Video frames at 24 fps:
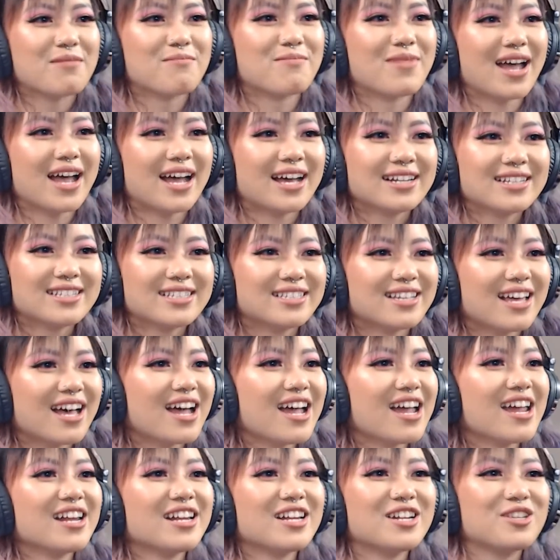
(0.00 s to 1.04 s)
bad
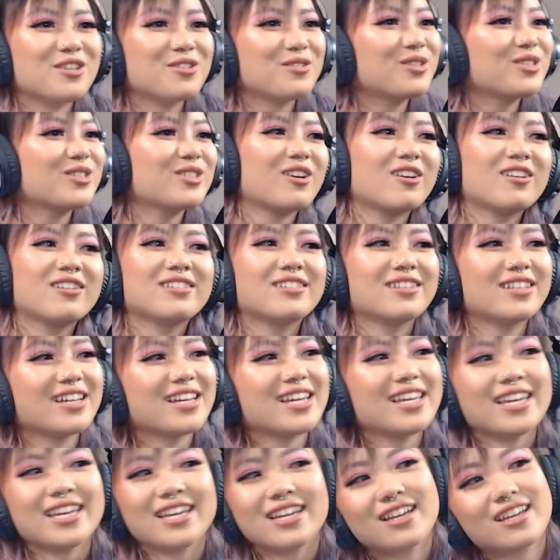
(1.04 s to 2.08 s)
side and you start
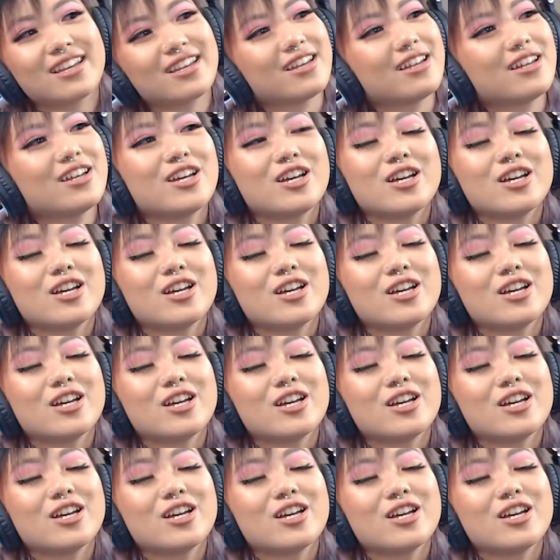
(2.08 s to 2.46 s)
like